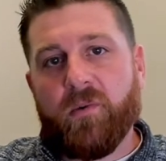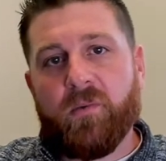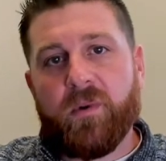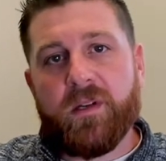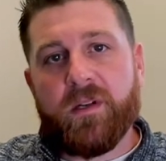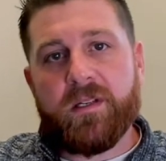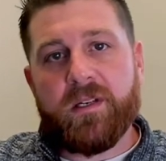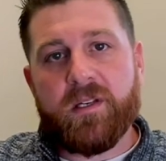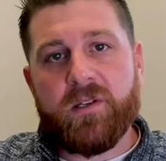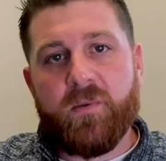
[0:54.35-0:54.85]

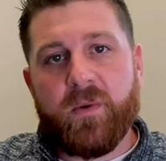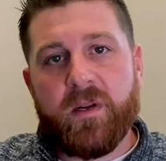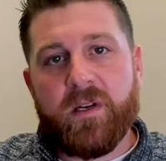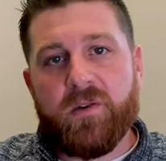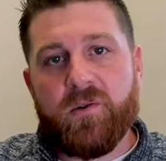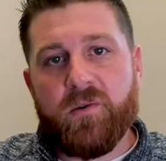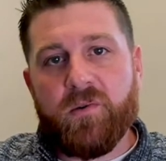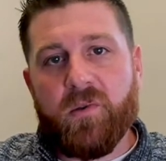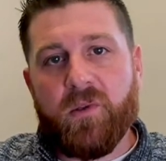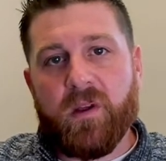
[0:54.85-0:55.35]
reasons we
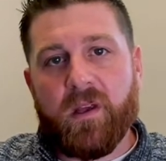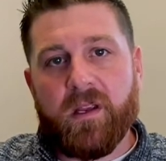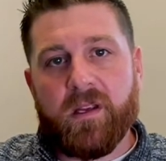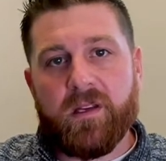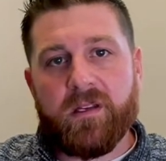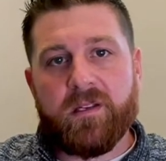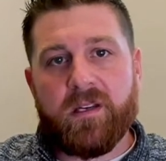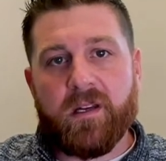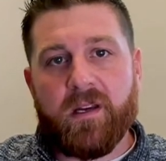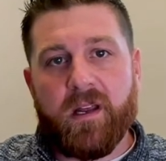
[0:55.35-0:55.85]
do
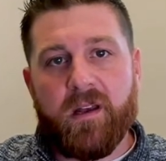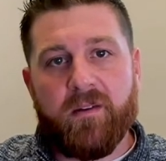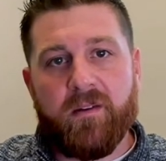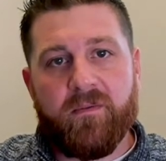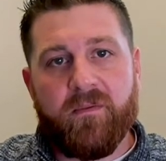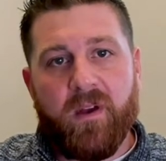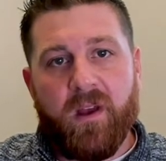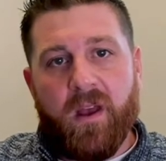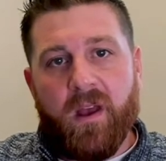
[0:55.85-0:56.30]
things and have